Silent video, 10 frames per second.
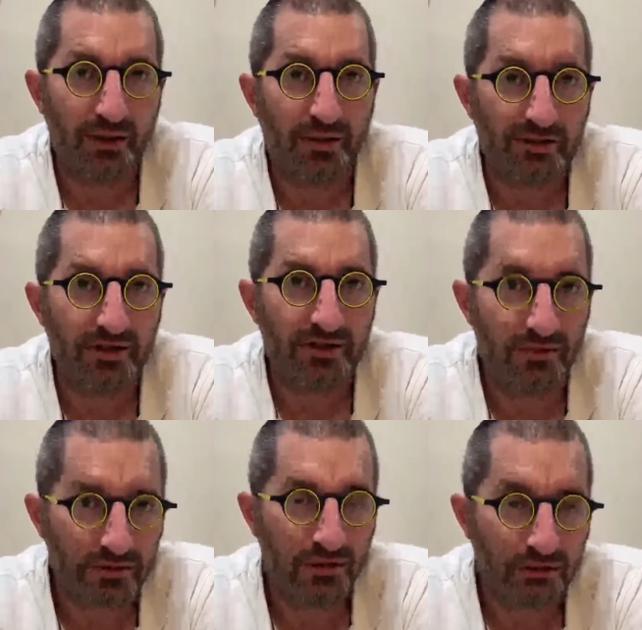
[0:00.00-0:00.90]
every
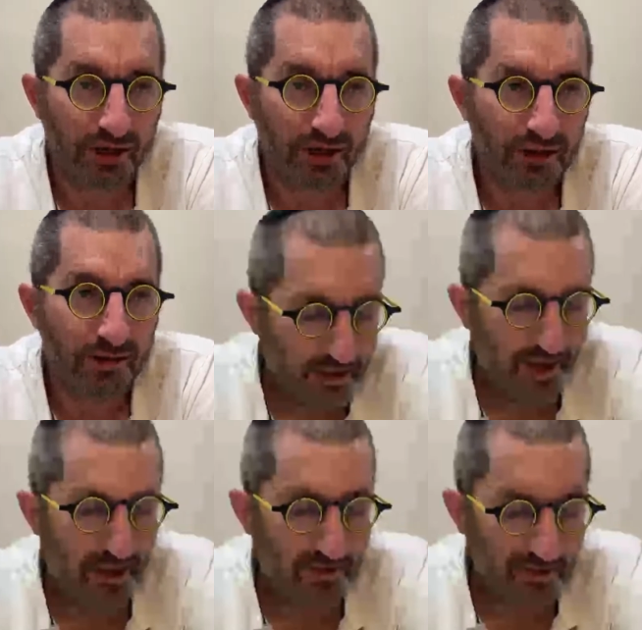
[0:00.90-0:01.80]
time that would
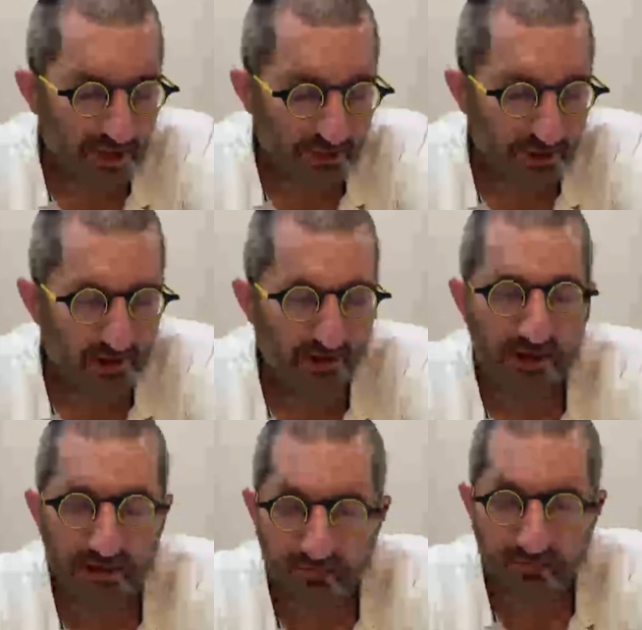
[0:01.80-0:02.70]
have to be constantly
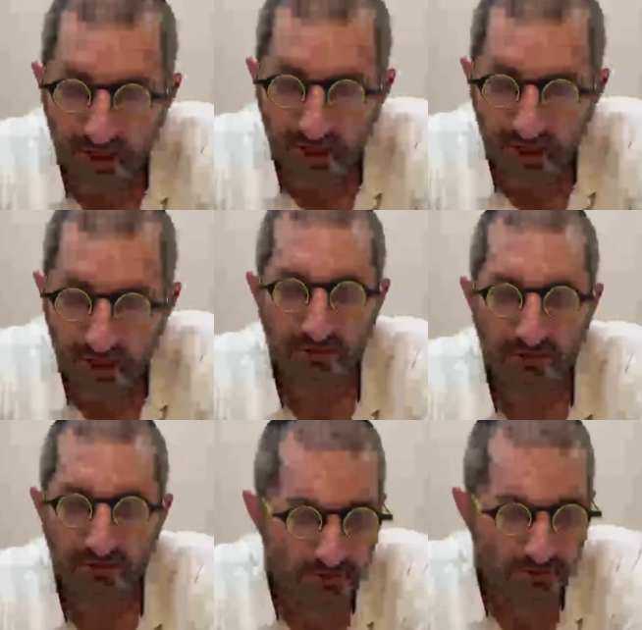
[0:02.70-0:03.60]
built. And
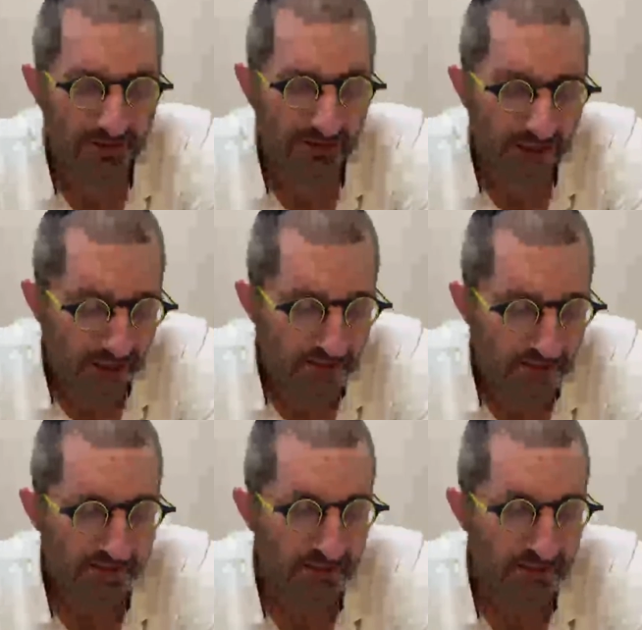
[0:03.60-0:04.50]
so that's why he said he
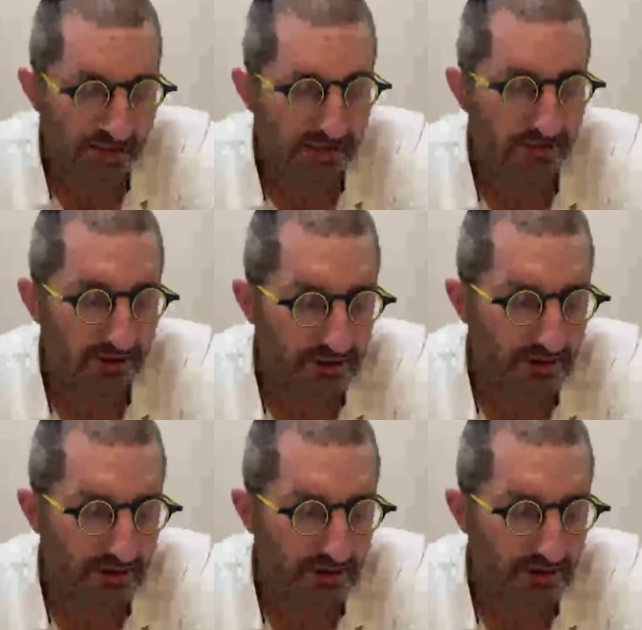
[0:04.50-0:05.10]
made the commitment.